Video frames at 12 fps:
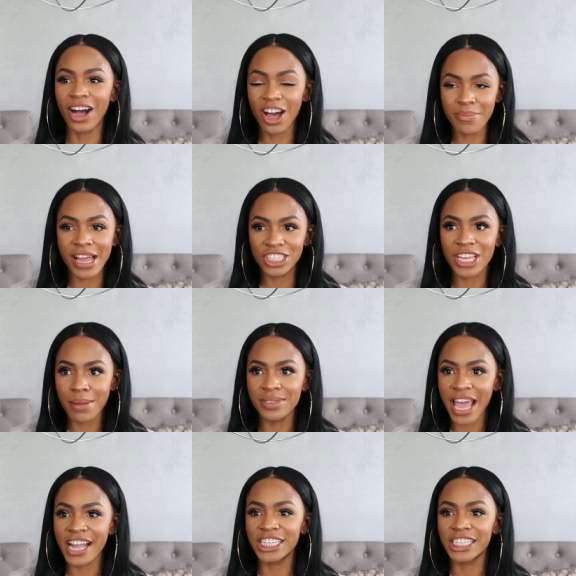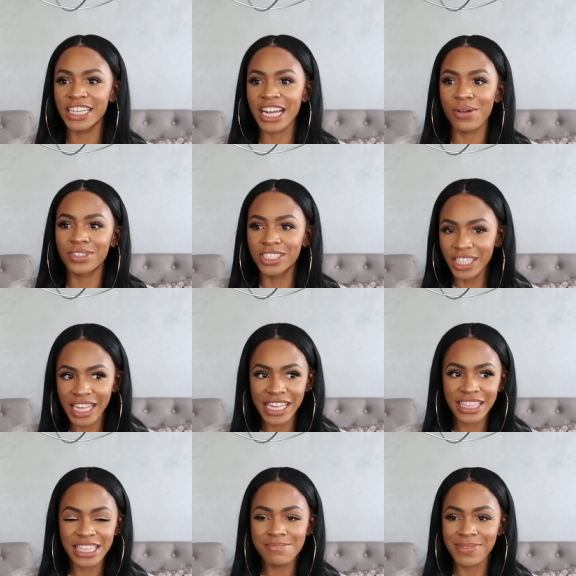on my Shoptagr, and I was
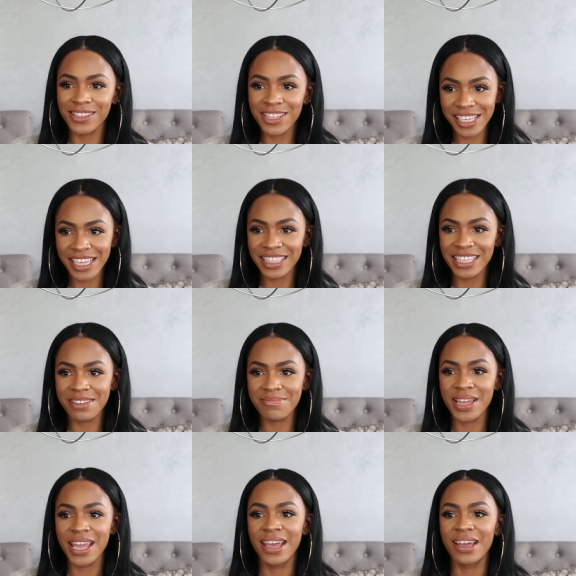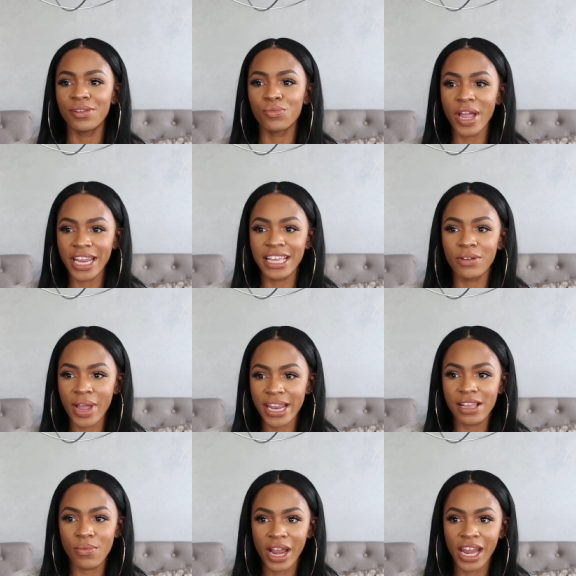looking at them and looking at them and waiting and
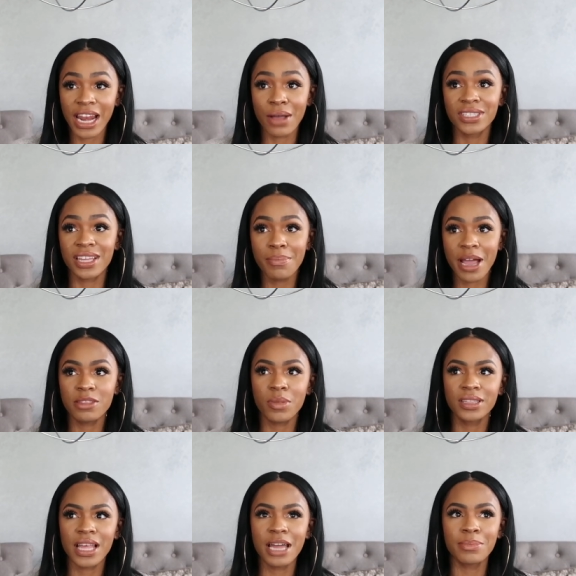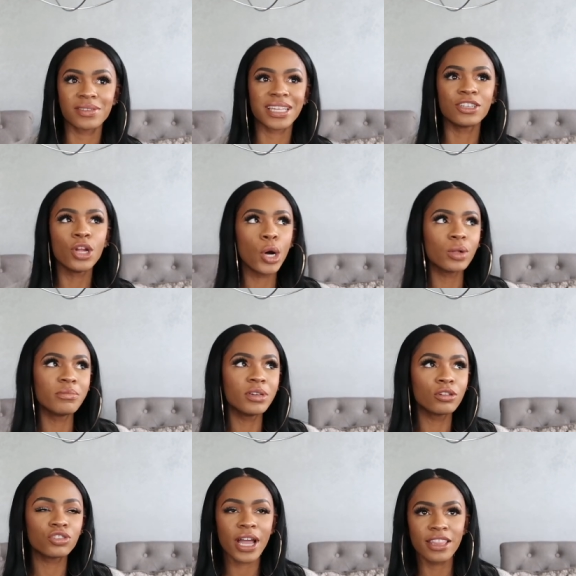waiting and waiting, and I was gonna buy them online, but I was like, no, let me
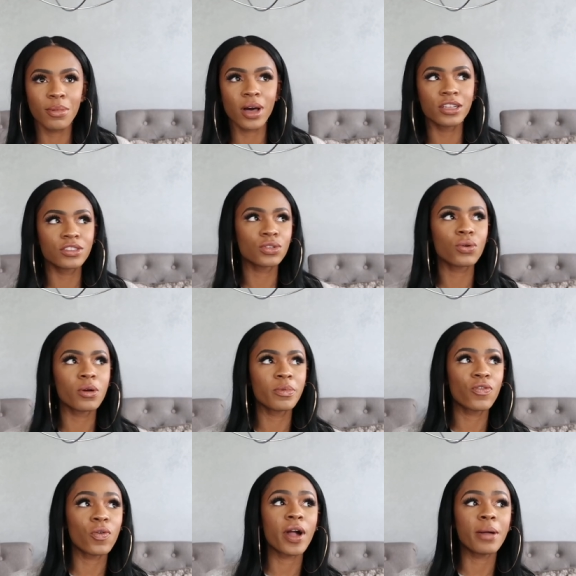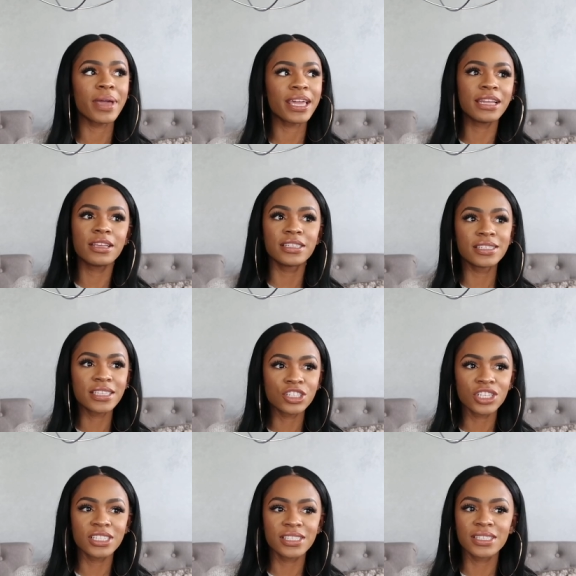go try them on in store before I make any
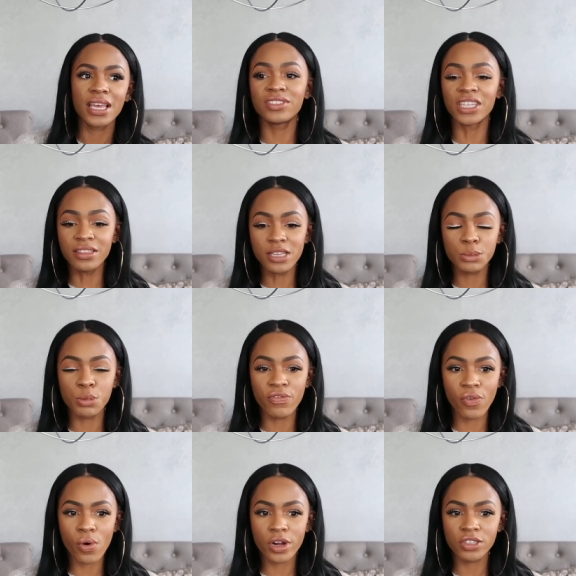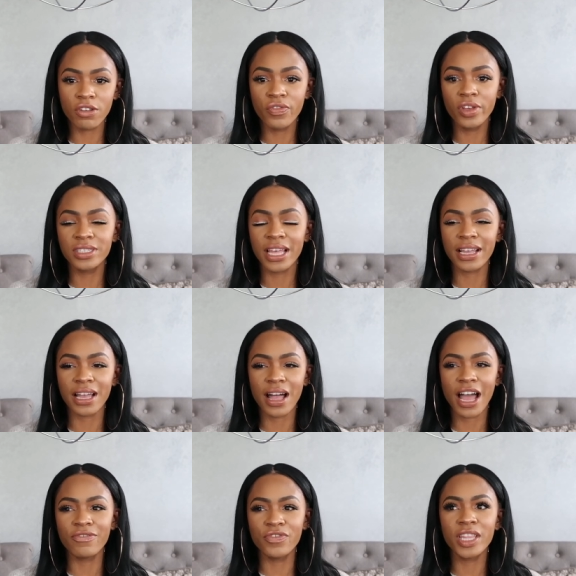decisions. I've done this before, so it feels like
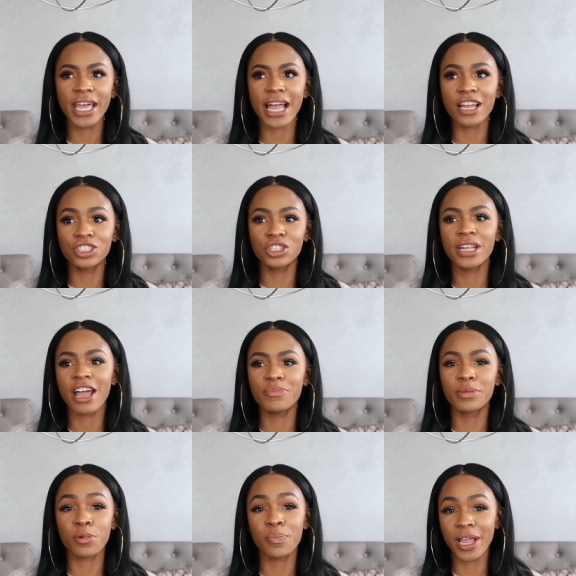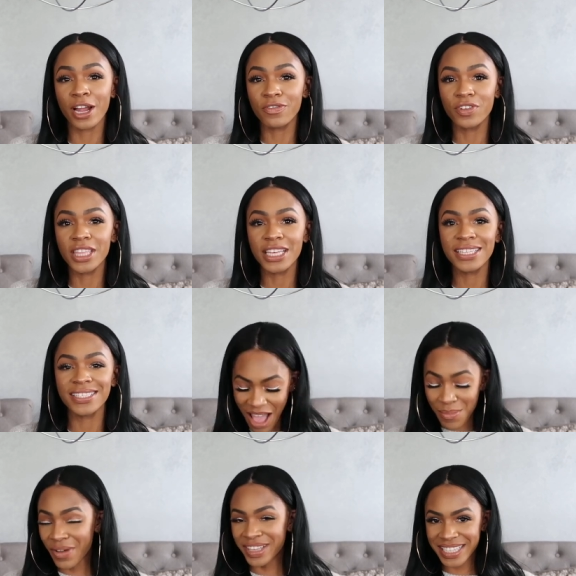I feel like I should have been prepared for this.
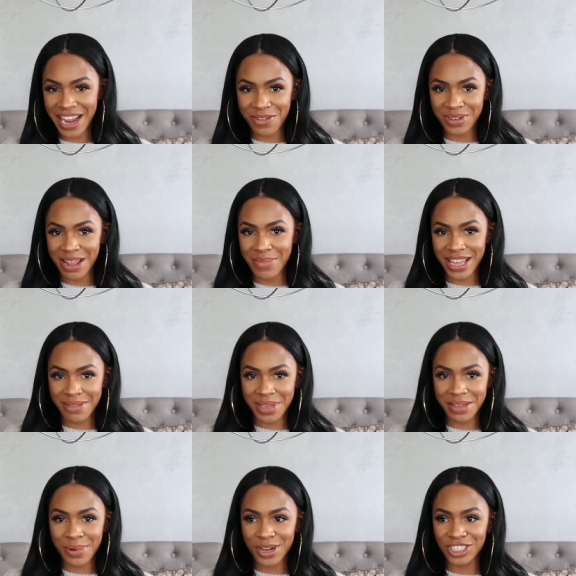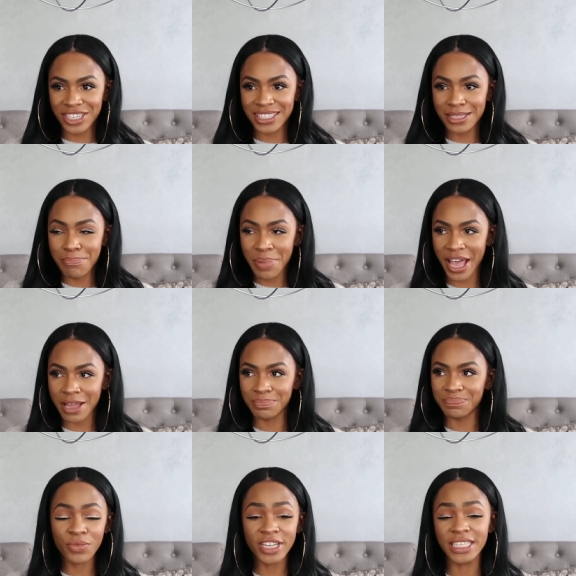I'm always scared when I make a big purchase, but
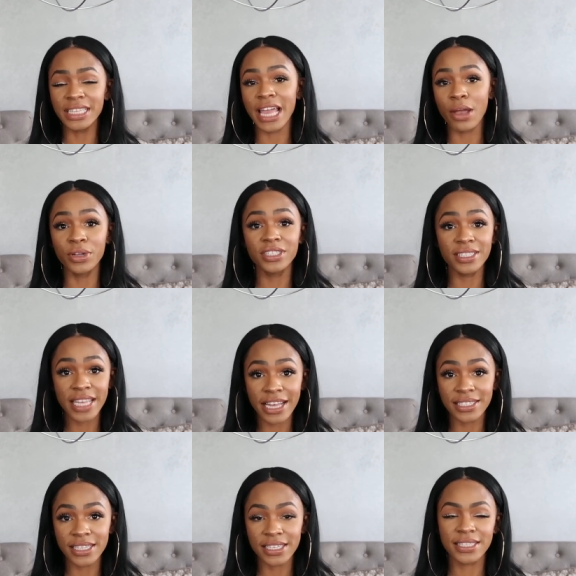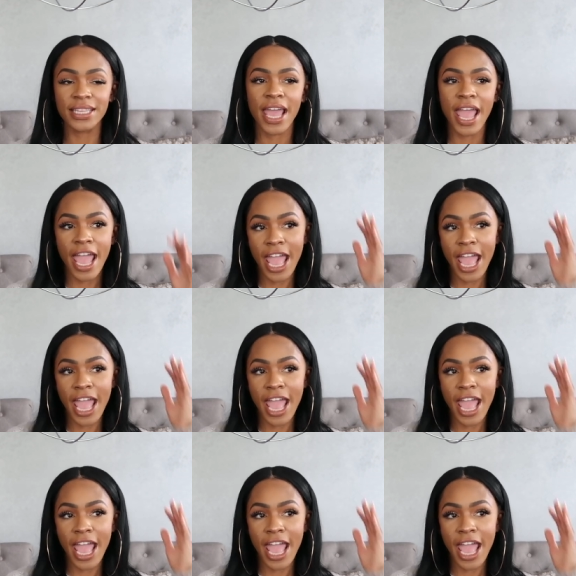recently I went to Texas